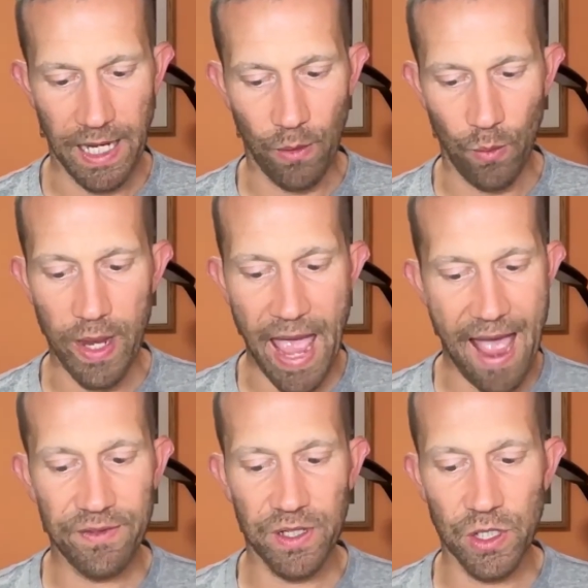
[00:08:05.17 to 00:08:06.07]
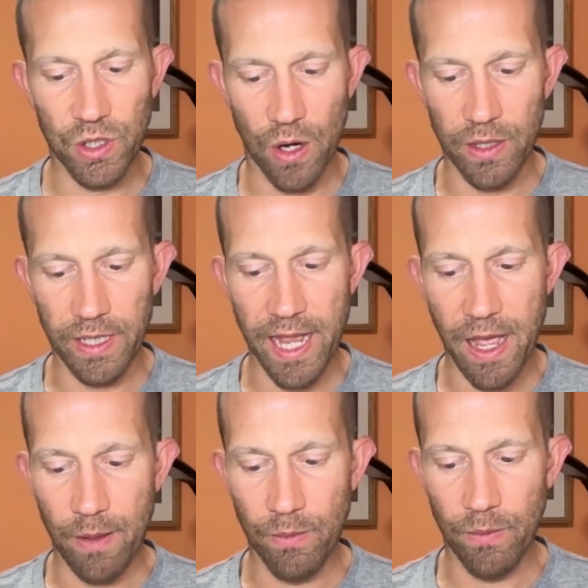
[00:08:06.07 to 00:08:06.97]
we have to start
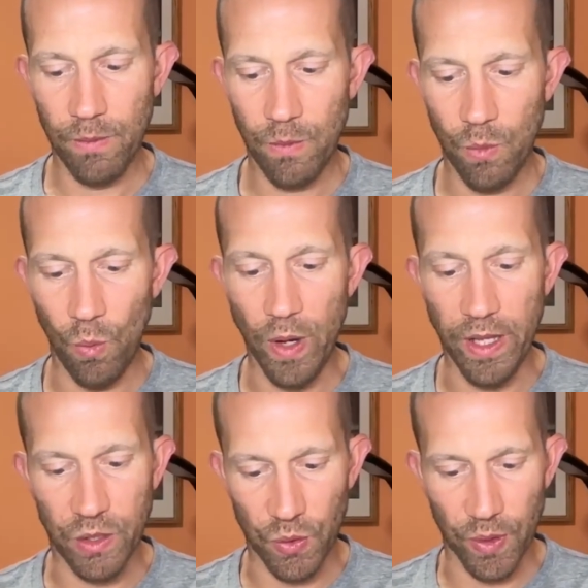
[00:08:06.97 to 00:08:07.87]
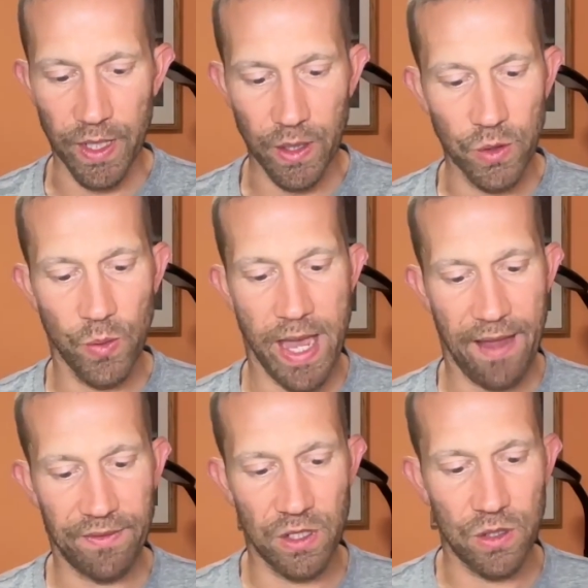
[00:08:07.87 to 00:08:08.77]
them with drills. We
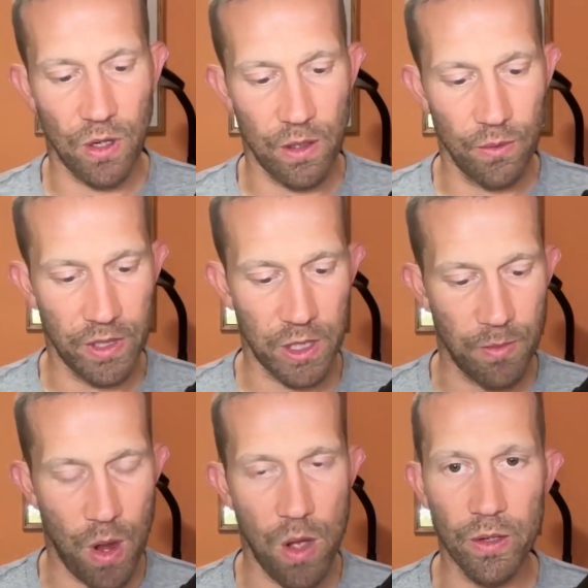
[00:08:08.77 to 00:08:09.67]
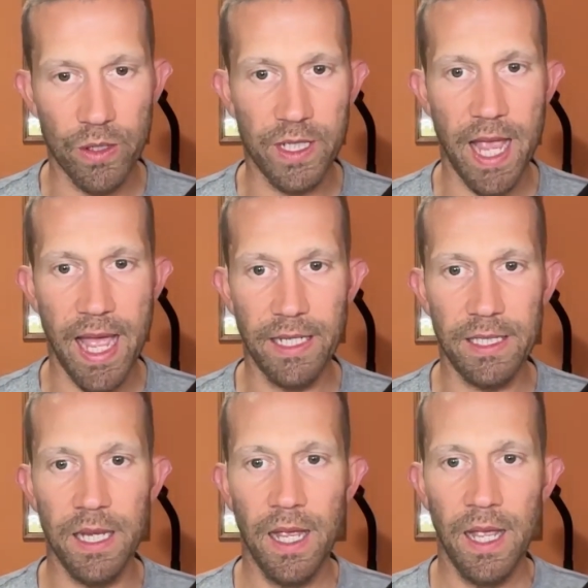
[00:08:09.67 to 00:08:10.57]
have to start with smaller
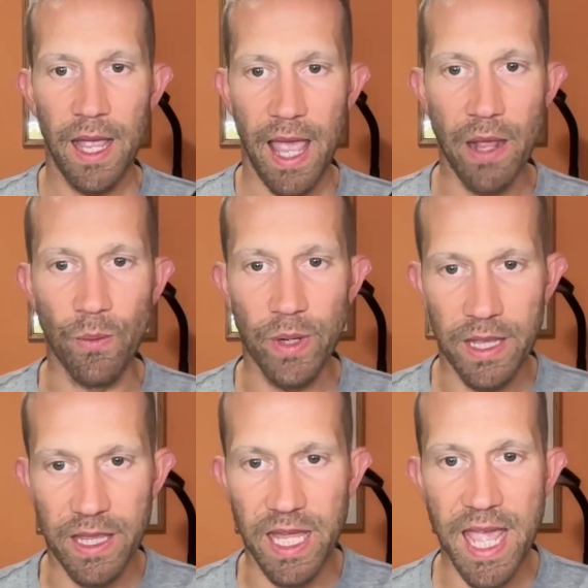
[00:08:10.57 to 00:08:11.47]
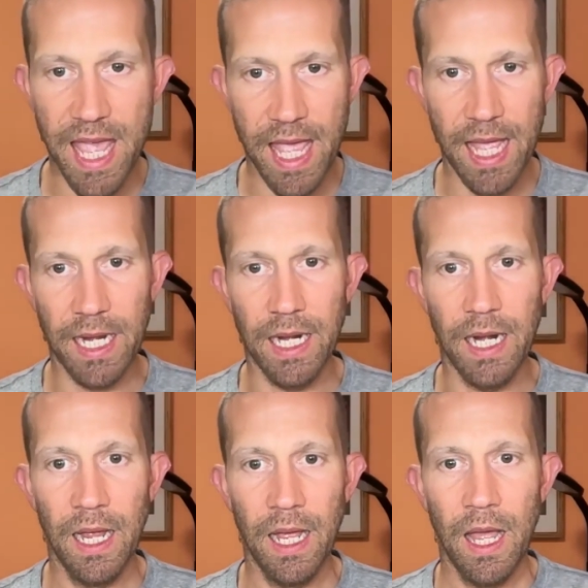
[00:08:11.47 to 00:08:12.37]
sets, and we then
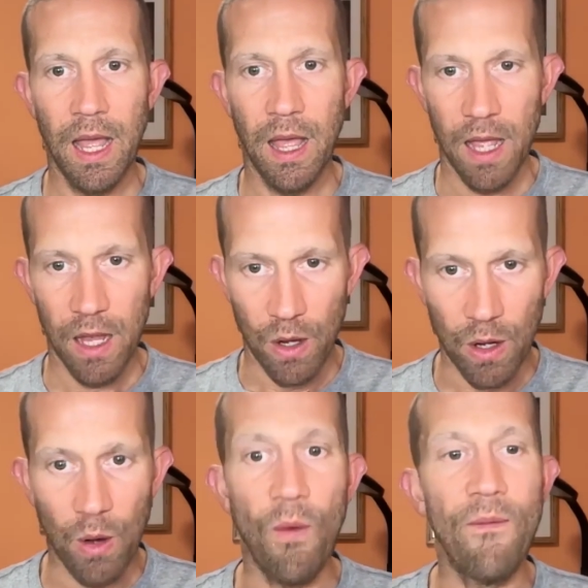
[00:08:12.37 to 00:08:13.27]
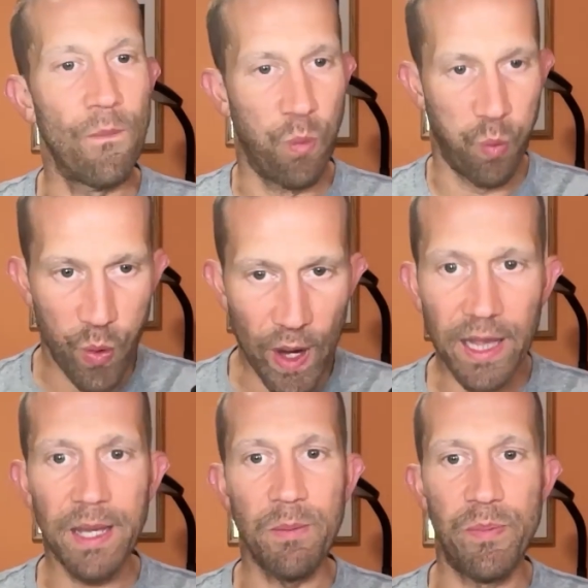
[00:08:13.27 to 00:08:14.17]

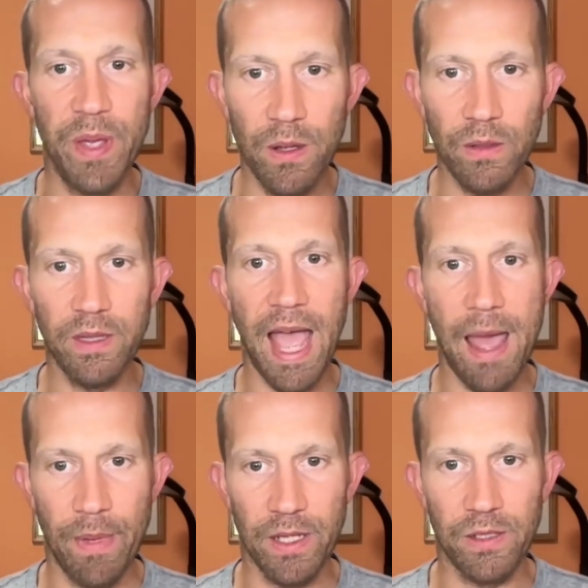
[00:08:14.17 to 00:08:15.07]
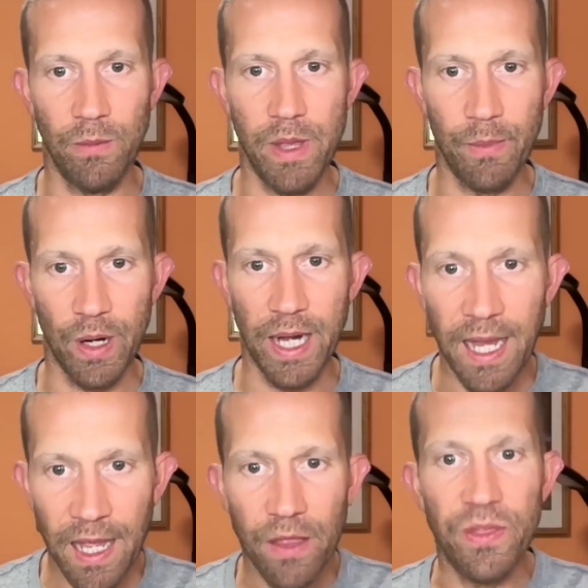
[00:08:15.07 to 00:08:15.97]
really build that muscle memory.
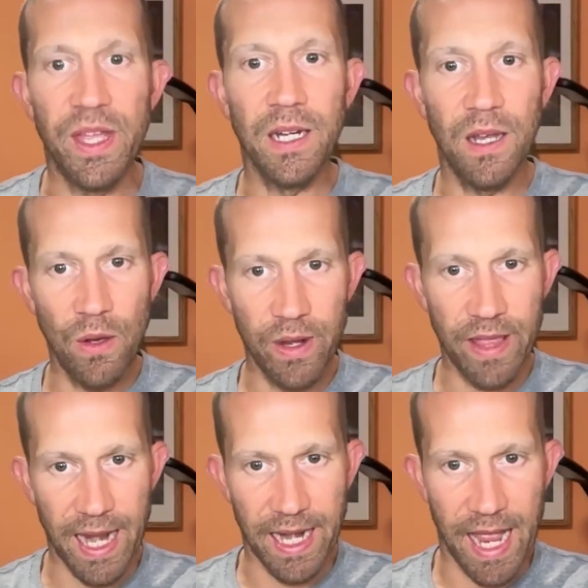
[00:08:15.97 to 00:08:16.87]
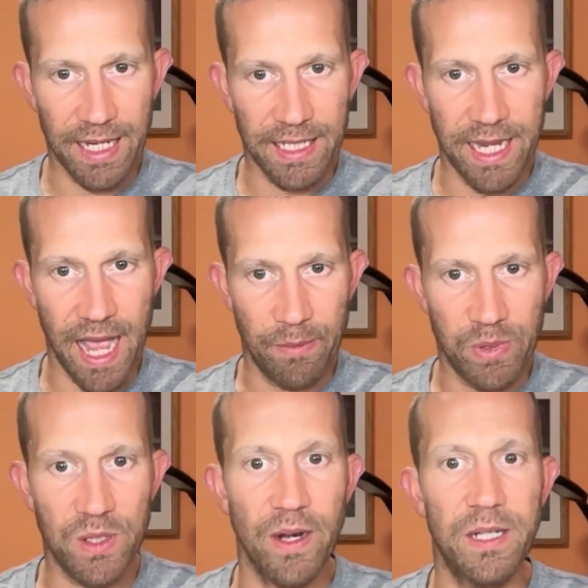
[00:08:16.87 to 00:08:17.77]
Then go to that next step.
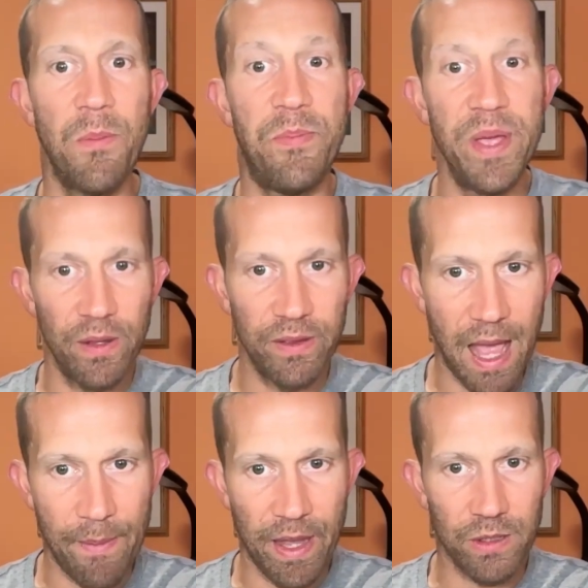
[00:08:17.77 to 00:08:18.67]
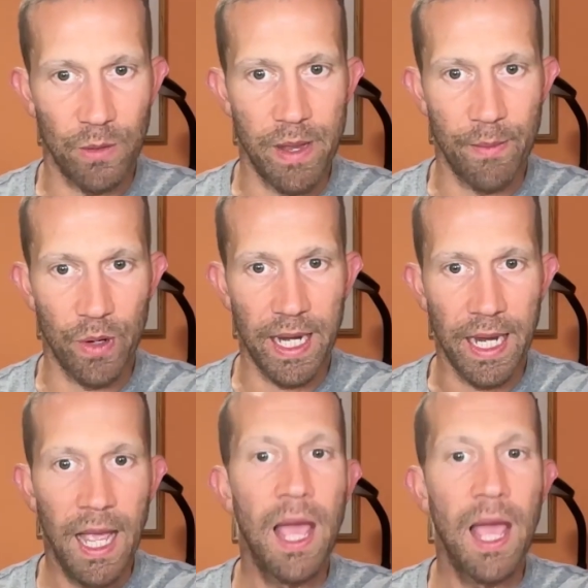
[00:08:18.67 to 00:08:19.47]
Start to build that muscle memory